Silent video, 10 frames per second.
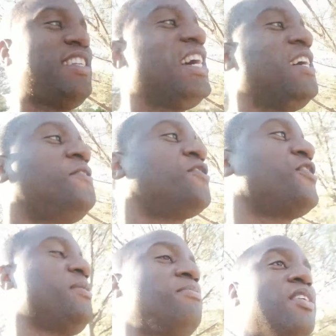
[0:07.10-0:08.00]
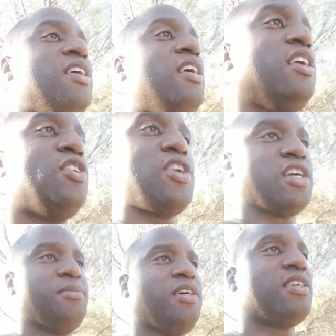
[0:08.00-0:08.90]
live stream, talking
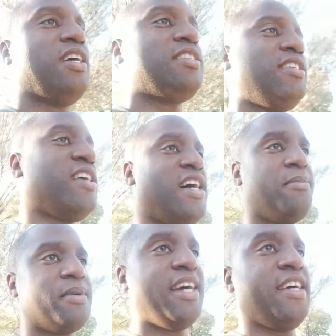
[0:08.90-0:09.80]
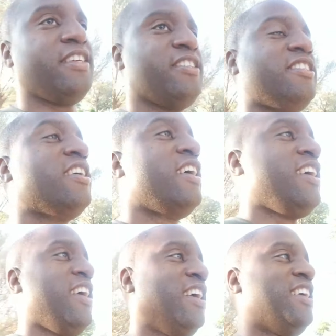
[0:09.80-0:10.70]
about Guts' arm cannon.
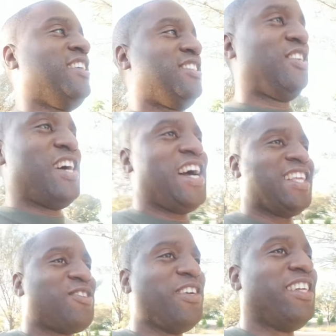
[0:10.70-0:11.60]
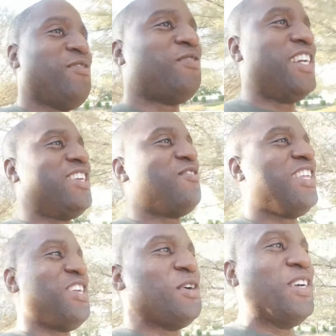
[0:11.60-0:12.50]
So I had a really funny
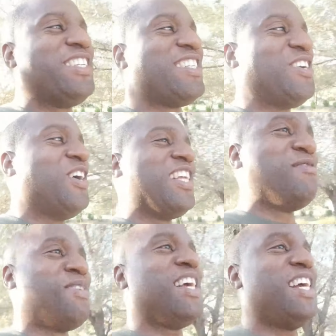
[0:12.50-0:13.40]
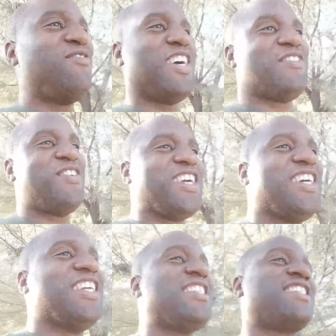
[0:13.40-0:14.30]
video stored and planned, but I
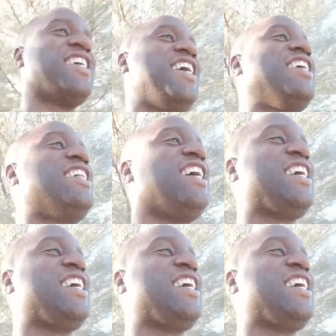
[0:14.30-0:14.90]
figured it's kind of like